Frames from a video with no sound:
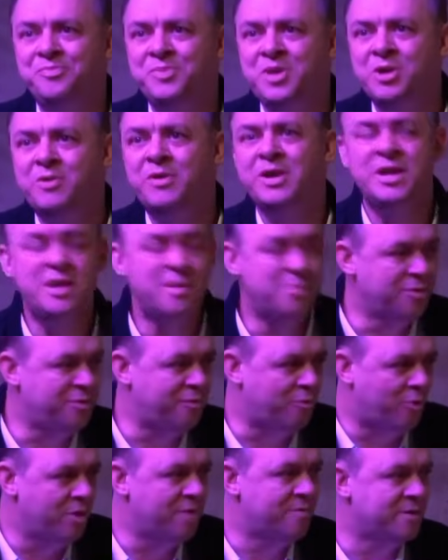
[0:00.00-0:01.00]
you're going to end up with
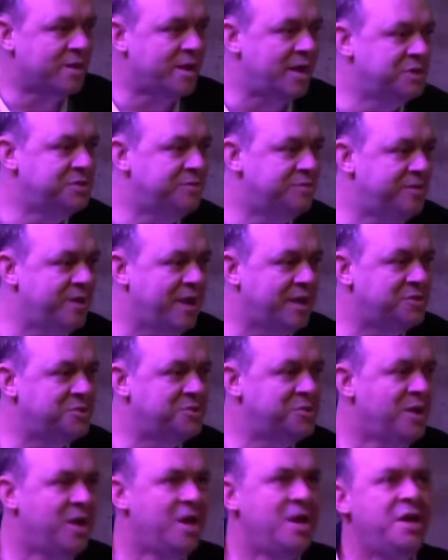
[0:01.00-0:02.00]
four different kinds of
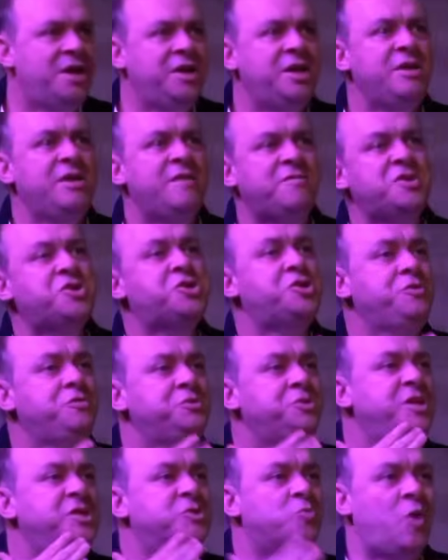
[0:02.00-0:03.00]
things. Now, you have to
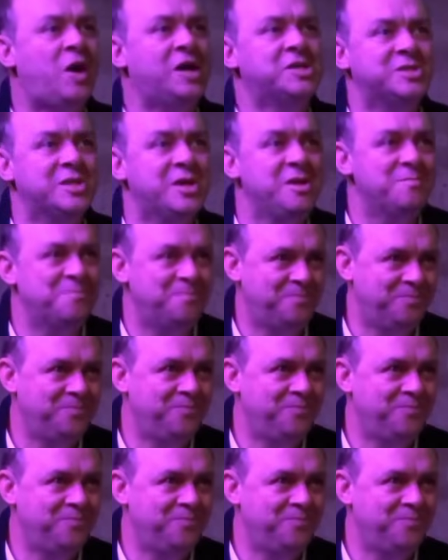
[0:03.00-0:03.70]
choose these wisely.